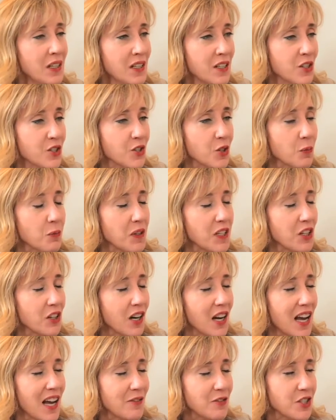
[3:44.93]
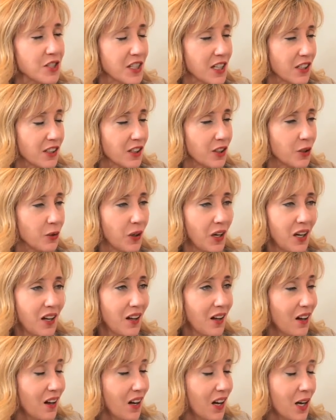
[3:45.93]
So, Peter, I have to tell you,
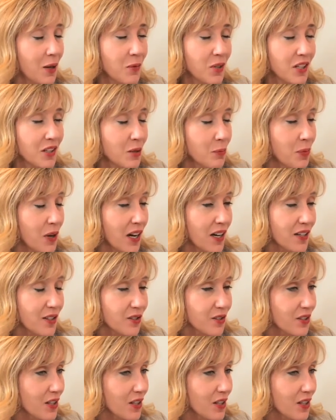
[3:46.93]
I'm in the buzz.